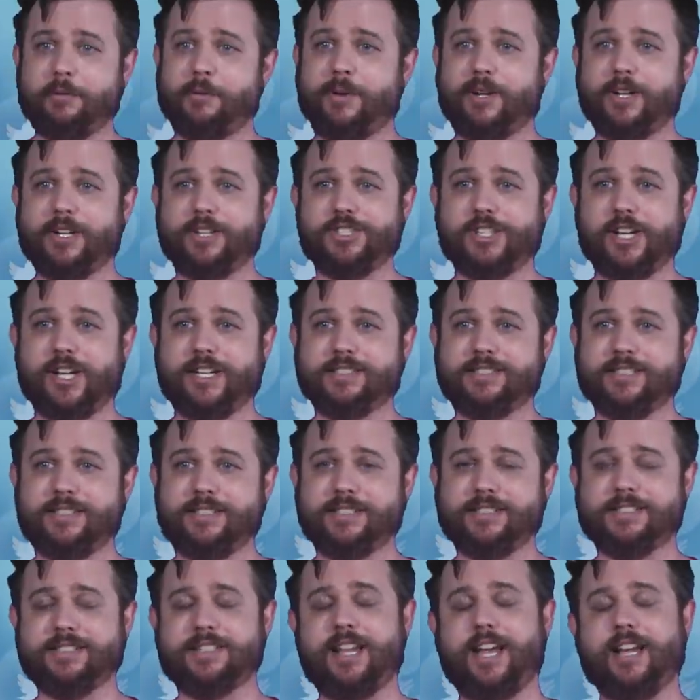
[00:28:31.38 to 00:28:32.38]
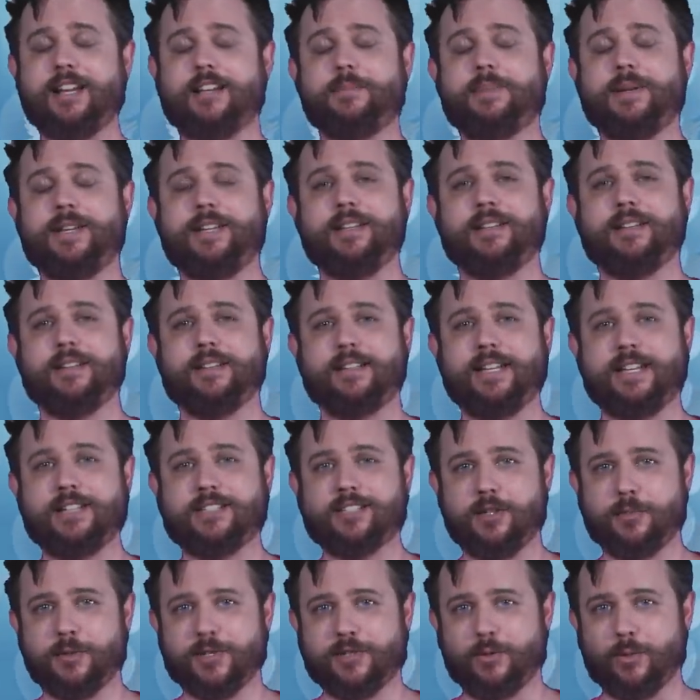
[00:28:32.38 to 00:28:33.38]
I'm American Johnson, this is Non-Compete,
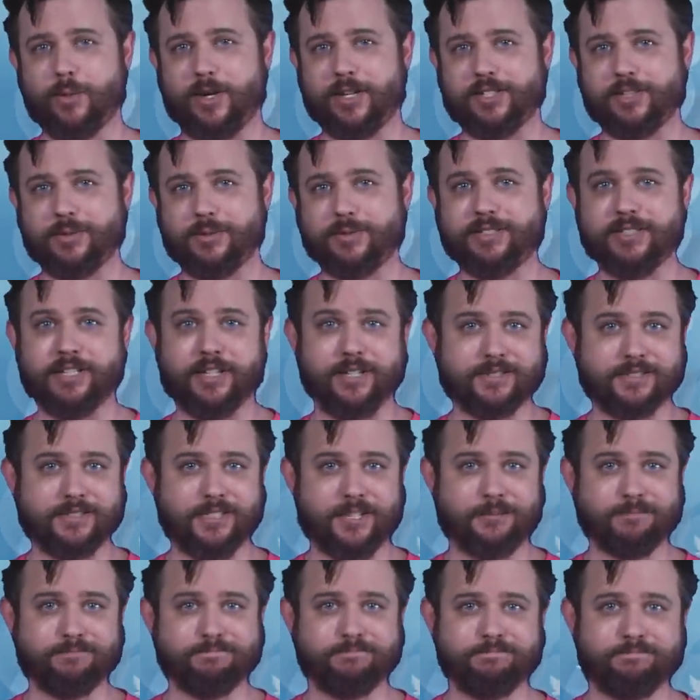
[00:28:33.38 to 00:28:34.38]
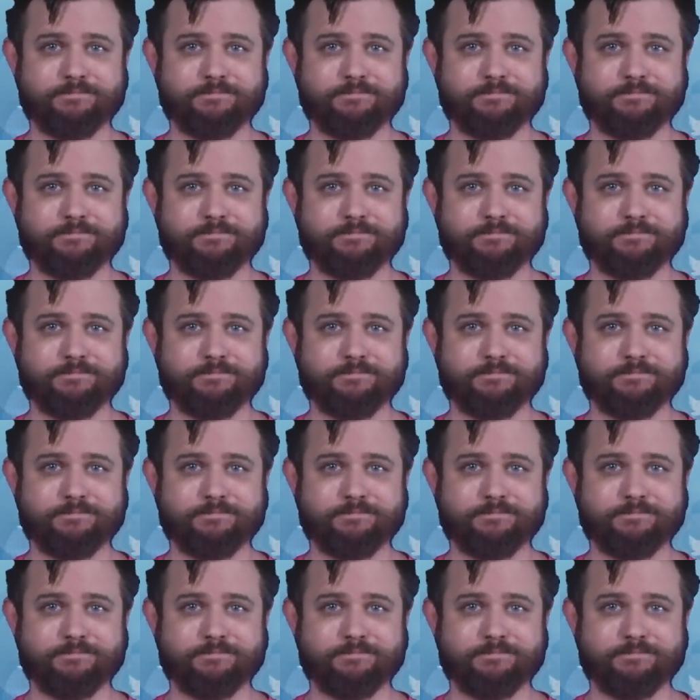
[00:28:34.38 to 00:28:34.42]
thanks so much for watching, we'll see you next time.